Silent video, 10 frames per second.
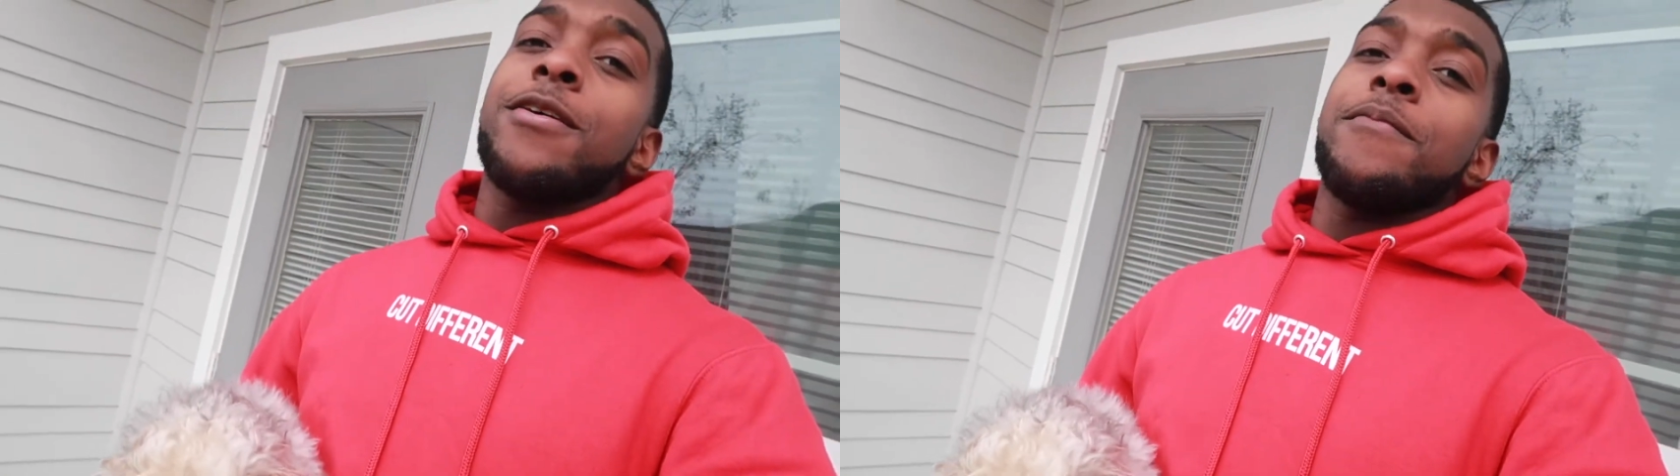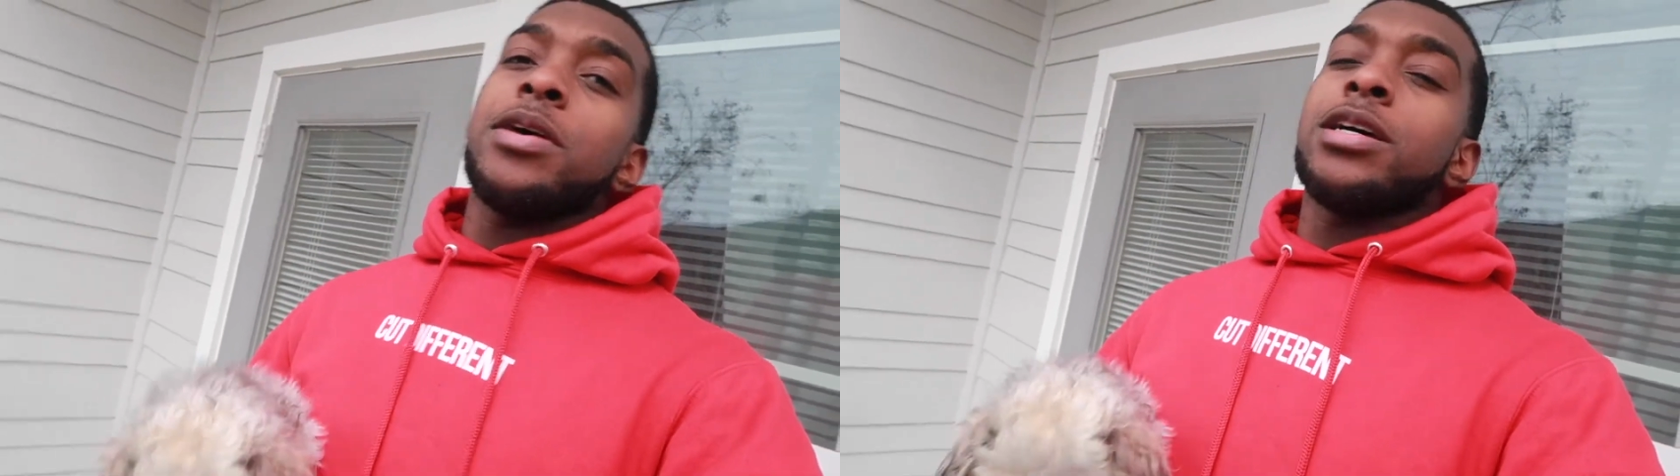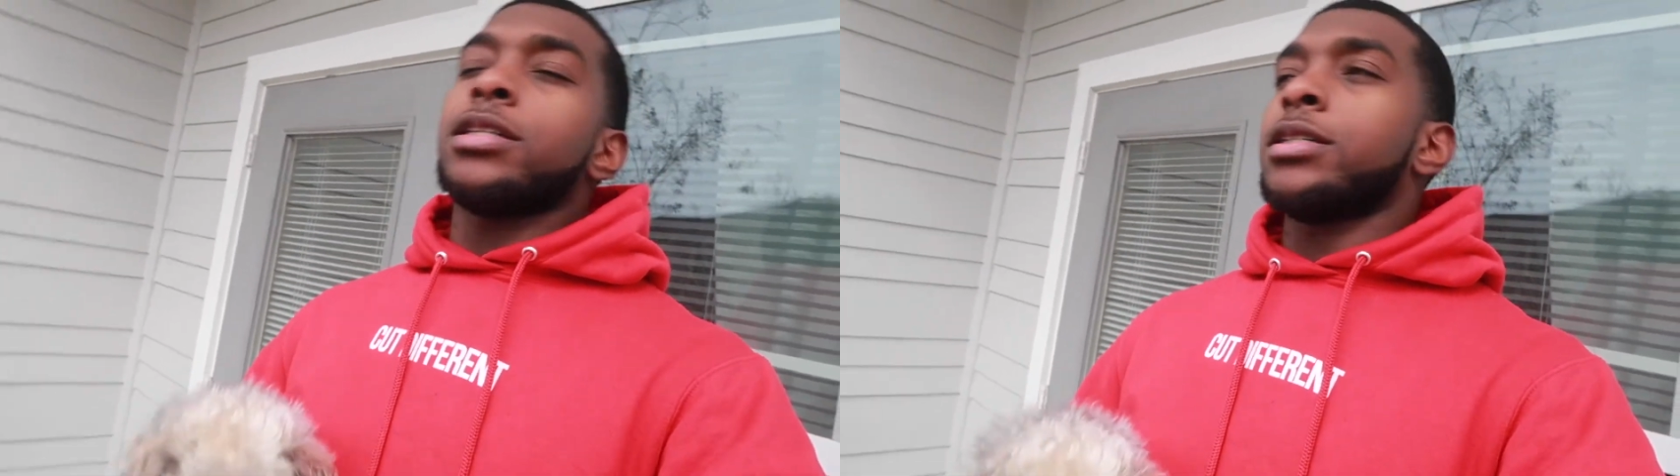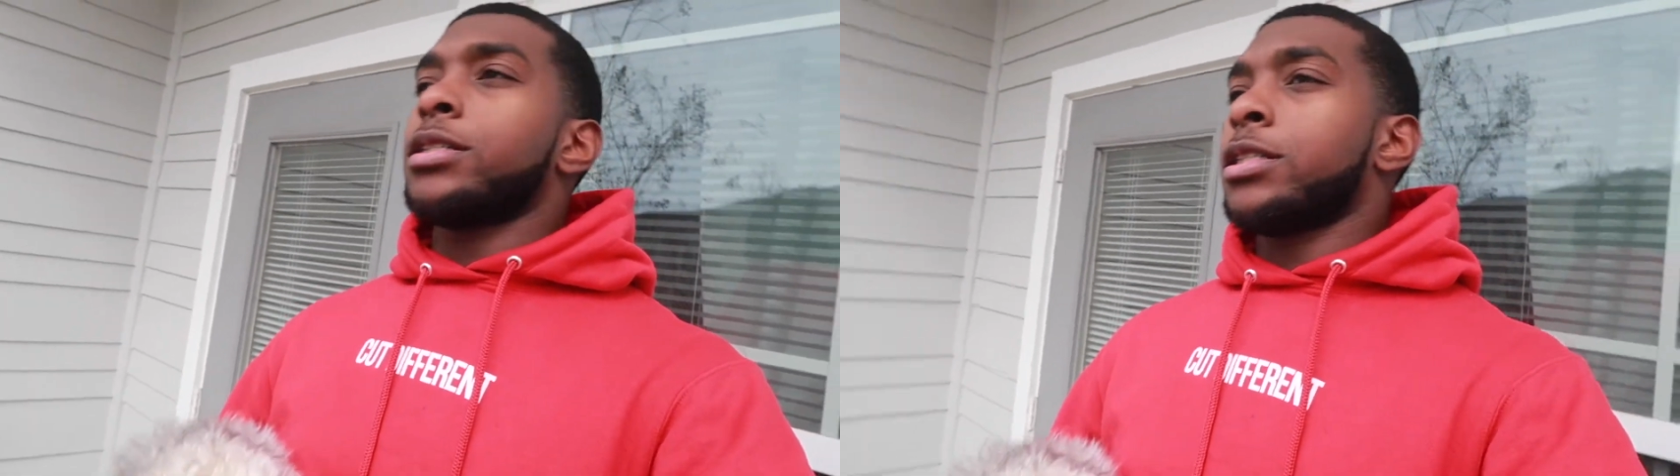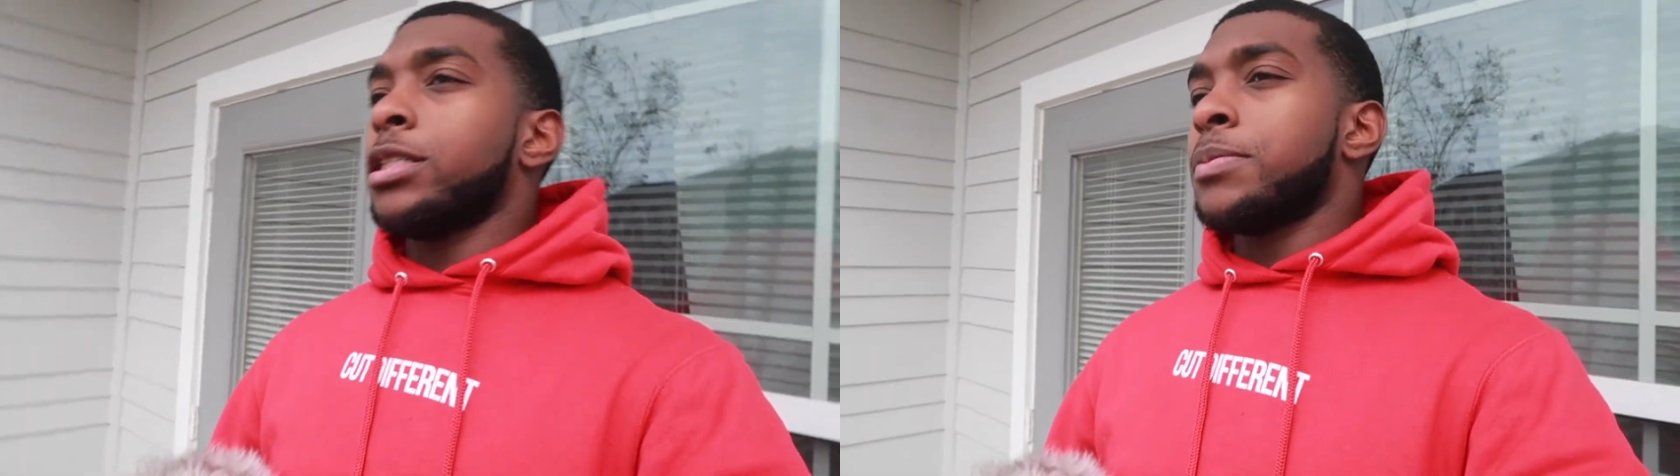but
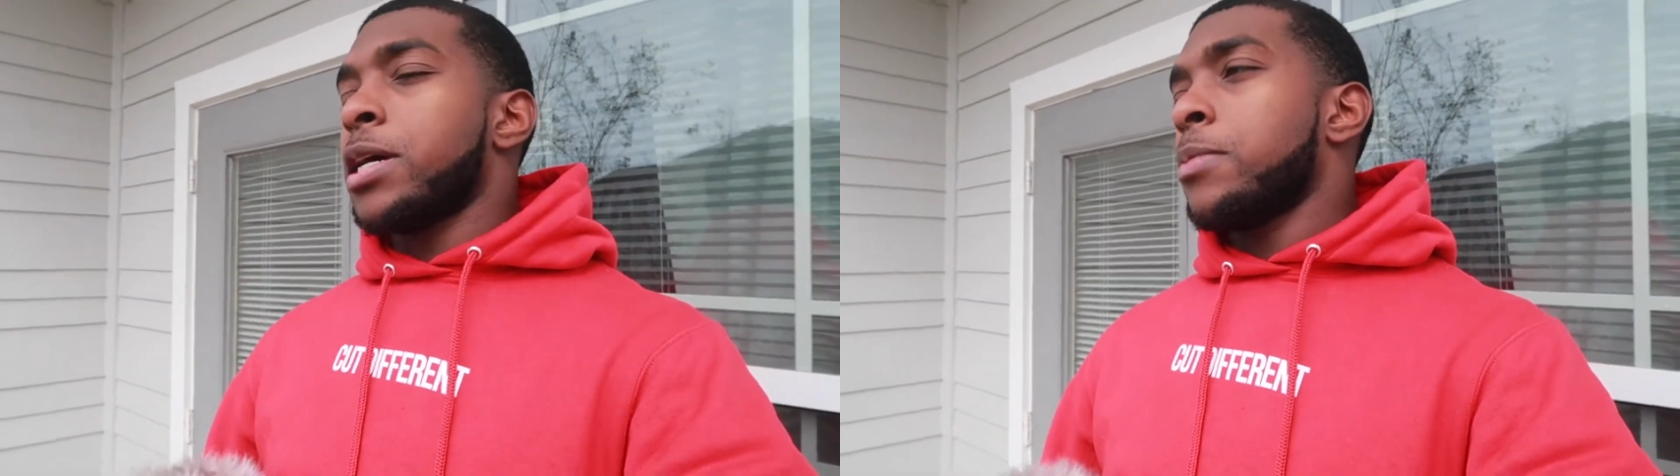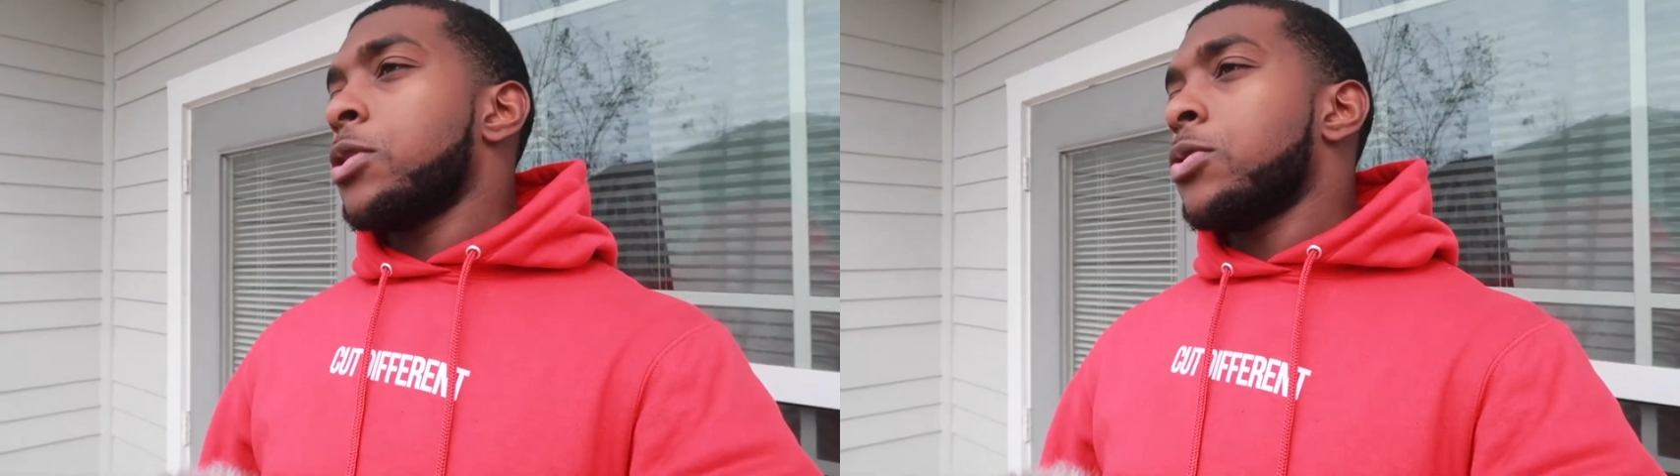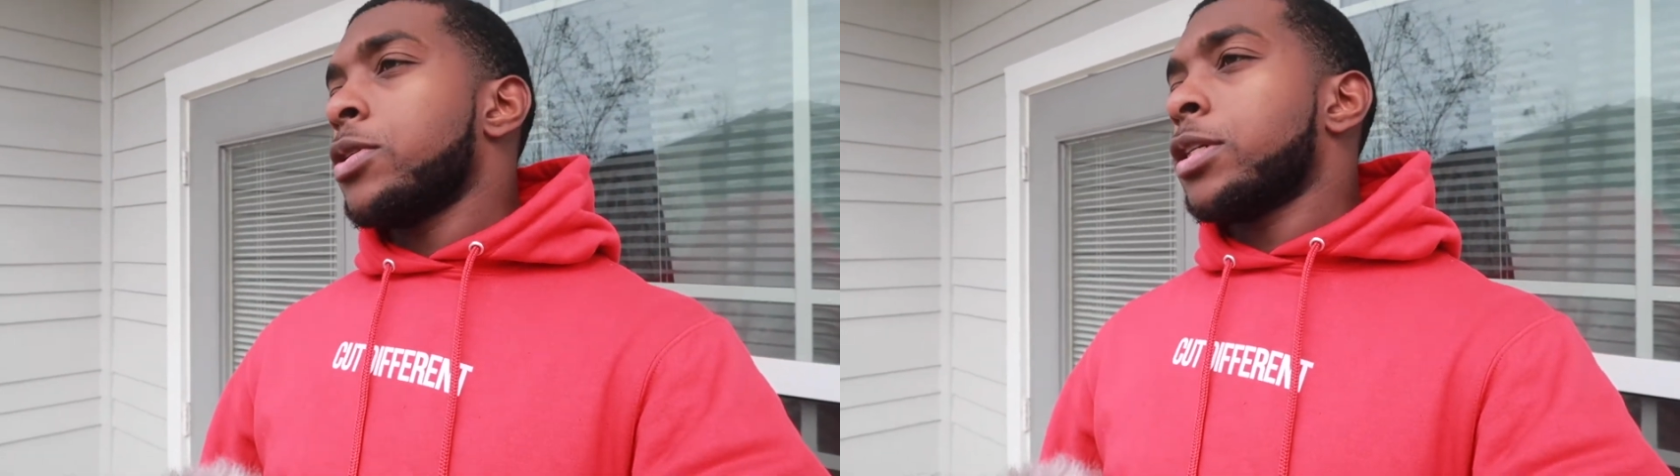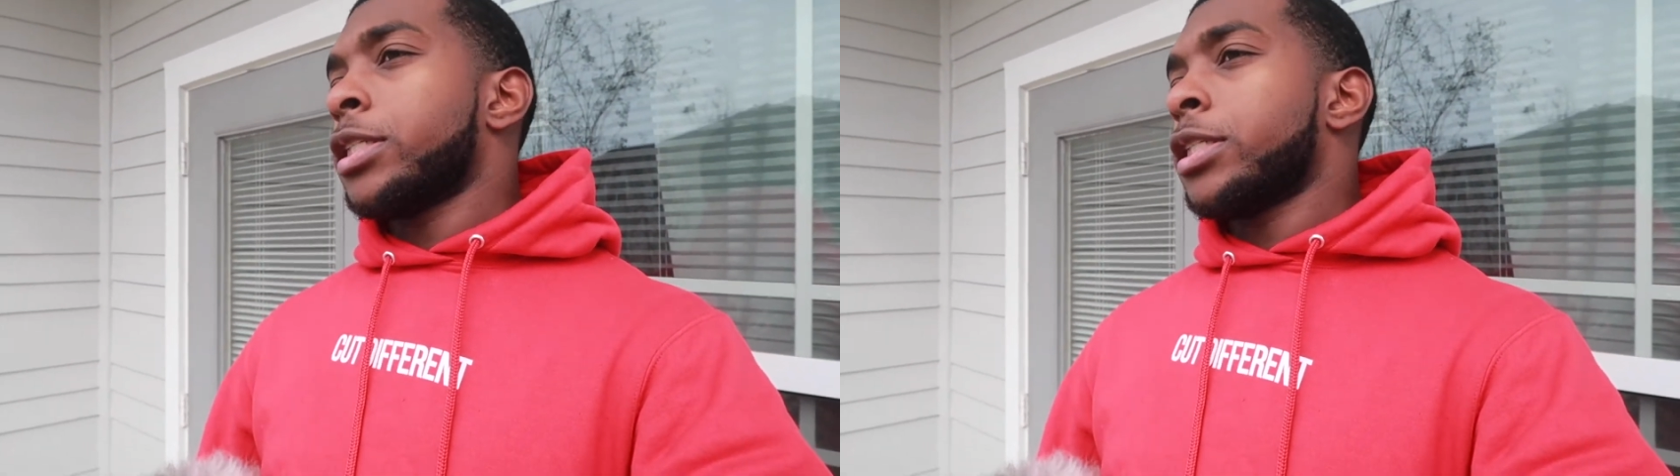she's making me do it.